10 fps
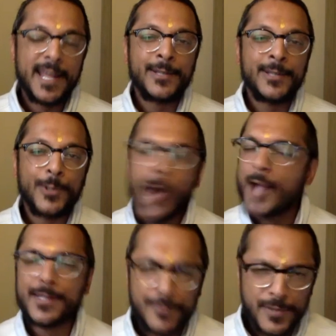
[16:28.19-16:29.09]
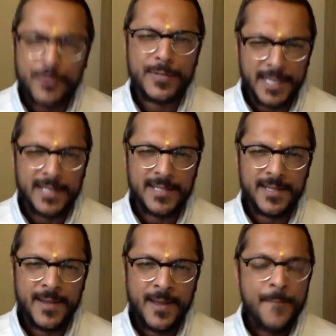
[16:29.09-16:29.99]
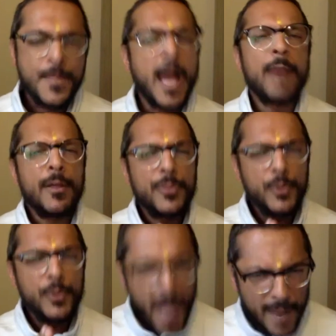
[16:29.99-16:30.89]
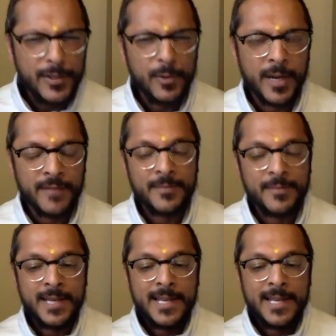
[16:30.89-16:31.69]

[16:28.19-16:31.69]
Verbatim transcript: and lots of you did. I read through every one of them.